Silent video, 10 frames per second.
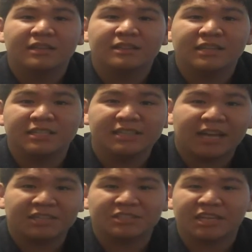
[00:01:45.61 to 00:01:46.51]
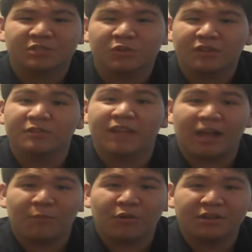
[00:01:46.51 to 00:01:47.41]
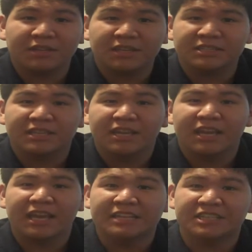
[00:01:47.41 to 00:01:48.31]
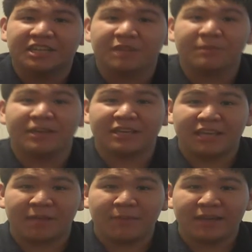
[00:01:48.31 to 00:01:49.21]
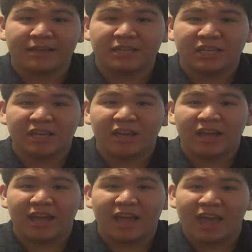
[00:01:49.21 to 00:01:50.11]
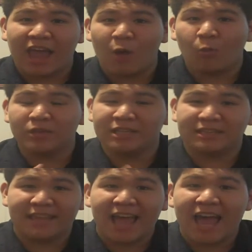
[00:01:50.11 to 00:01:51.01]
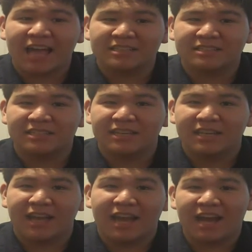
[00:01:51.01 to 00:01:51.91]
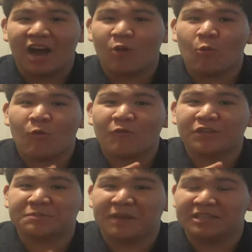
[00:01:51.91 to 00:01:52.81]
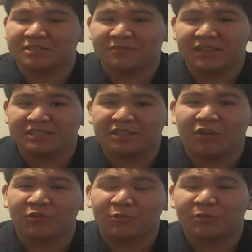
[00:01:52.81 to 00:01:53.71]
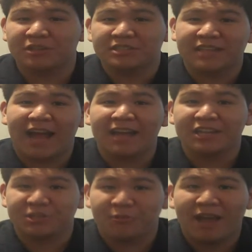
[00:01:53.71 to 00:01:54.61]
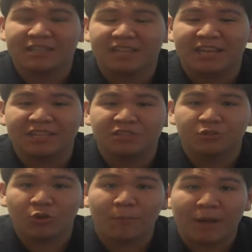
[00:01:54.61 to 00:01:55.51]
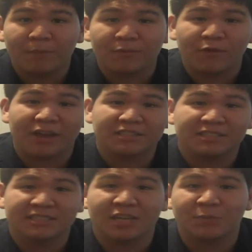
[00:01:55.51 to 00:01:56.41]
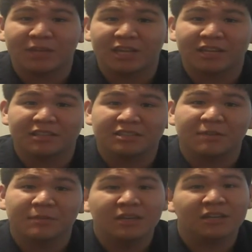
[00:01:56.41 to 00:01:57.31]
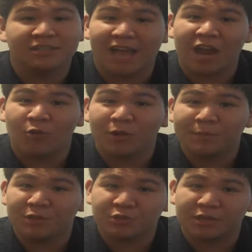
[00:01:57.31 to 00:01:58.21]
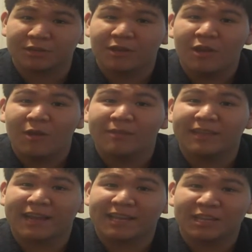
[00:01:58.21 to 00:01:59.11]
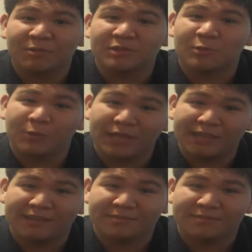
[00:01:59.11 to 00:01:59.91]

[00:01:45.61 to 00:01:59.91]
Listen guys, that's a lot of important things. Is it going to be a gimmick? Will it last? And how responsive is it? Are 3 questions I need to ask and need to know about before I actually decide to pick any of these up. Because I don't want to be tricked like I did with the Wii.